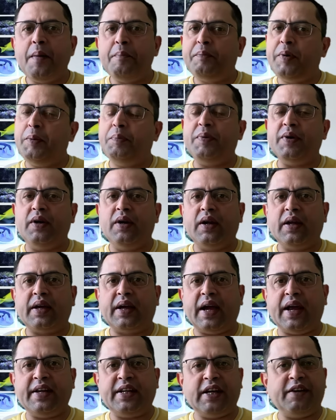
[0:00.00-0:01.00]
People
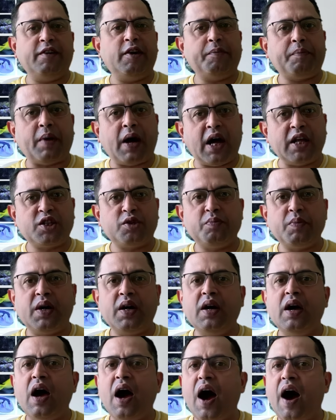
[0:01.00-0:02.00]
can develop
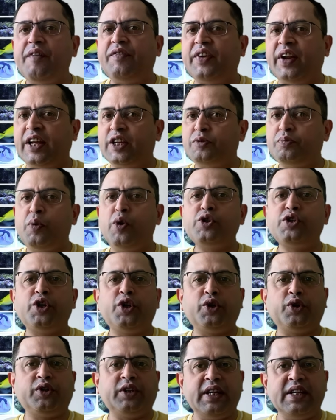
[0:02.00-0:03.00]
asthma after
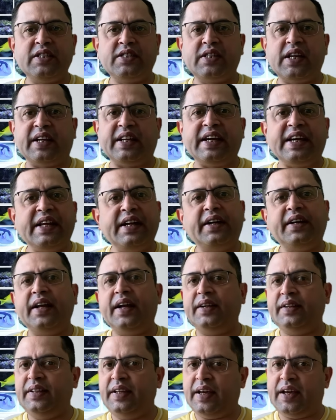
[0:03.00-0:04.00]
exposure to things that
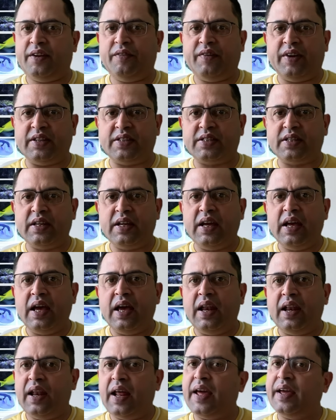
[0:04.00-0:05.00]
irritate the airways,
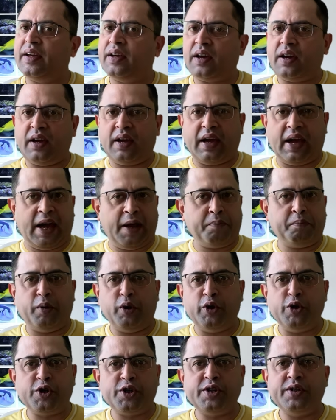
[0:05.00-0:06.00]
like air
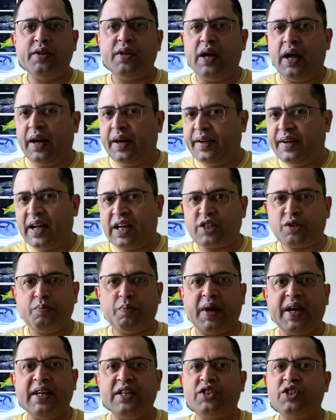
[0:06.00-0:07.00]
pollution, dust
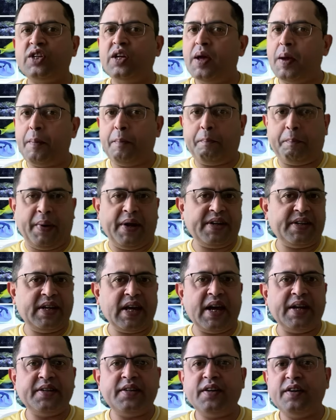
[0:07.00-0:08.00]
mites, pet
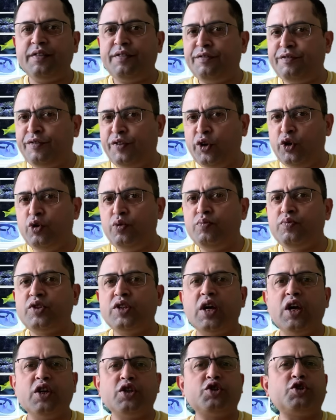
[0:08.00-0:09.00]
dander,
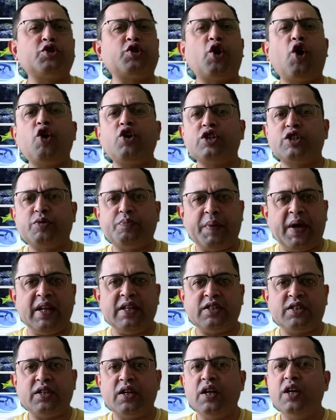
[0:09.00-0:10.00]
fumes, strong
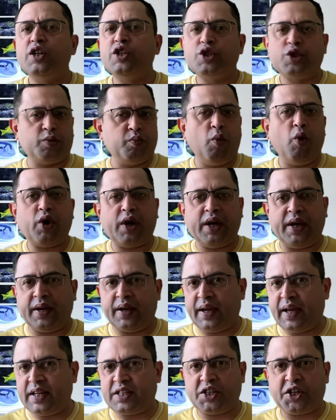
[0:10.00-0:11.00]
smells,
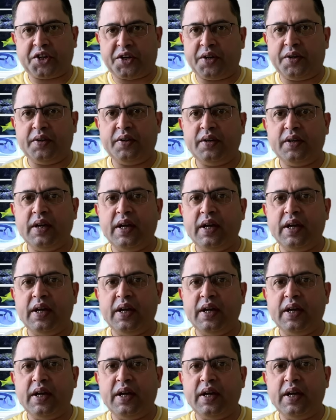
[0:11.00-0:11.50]
smoking, etc.